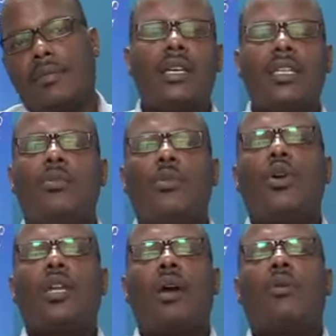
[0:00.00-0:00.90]
In the
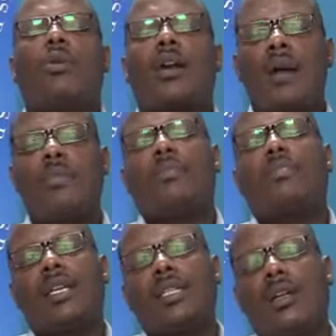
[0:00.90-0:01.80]
morning, I will wake up and
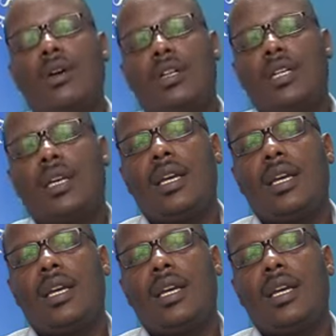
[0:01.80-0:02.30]
praise the Lord.